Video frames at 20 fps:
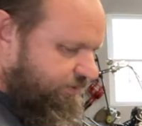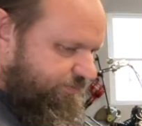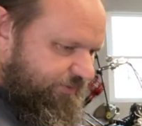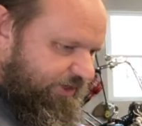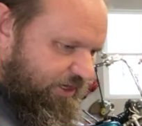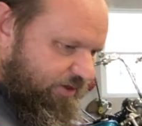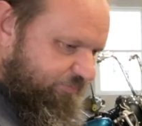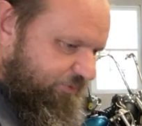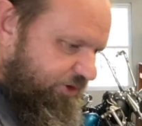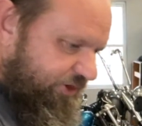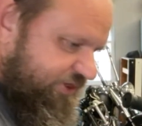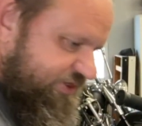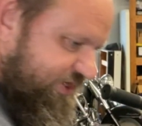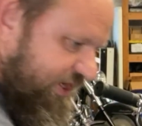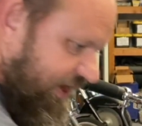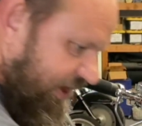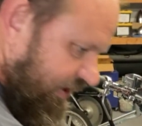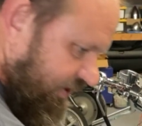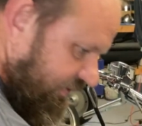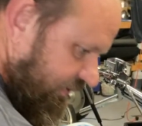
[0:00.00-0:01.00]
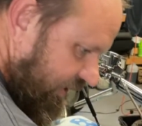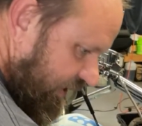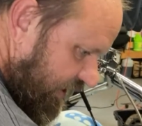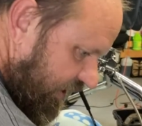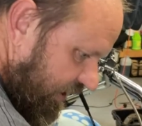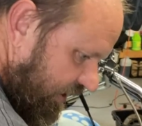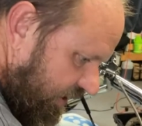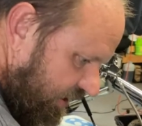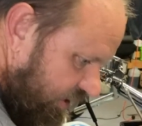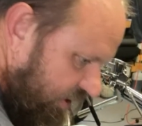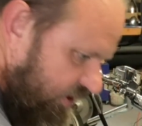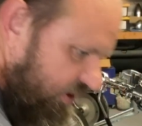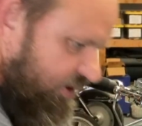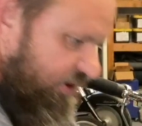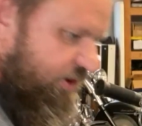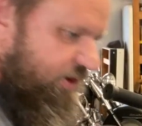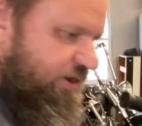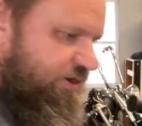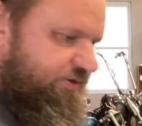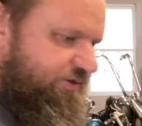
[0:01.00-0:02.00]
Now I'm going to take
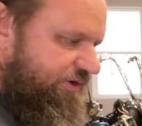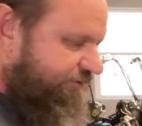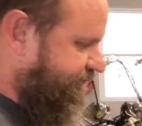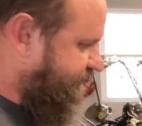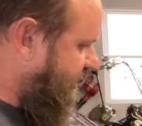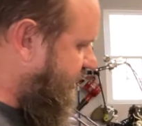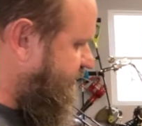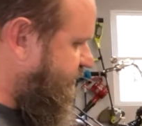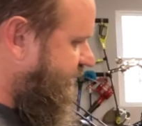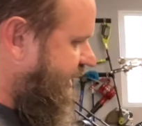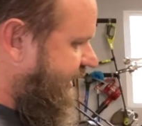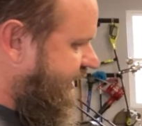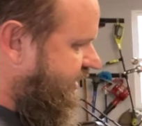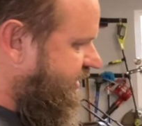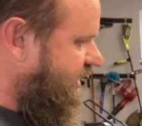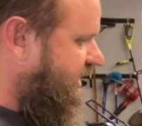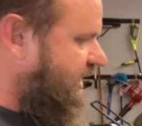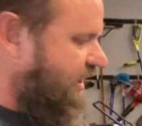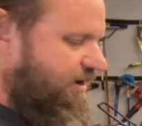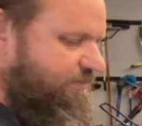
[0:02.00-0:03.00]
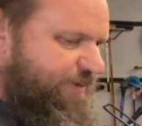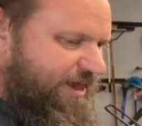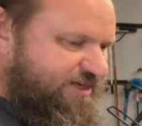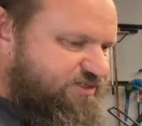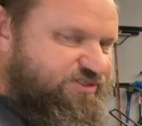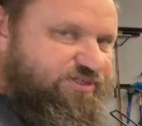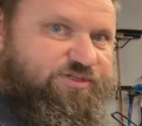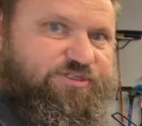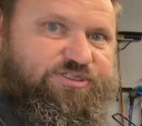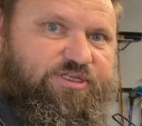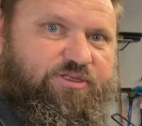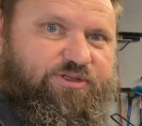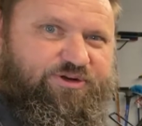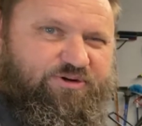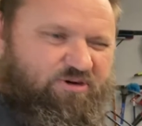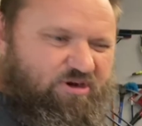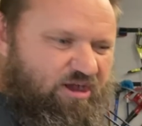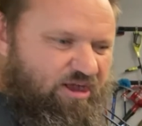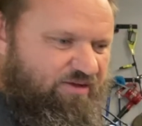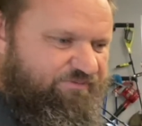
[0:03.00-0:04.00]
the front brake master
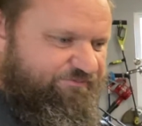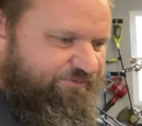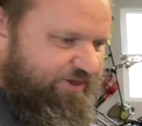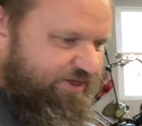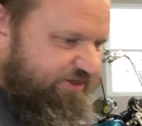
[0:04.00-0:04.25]
cylinder off.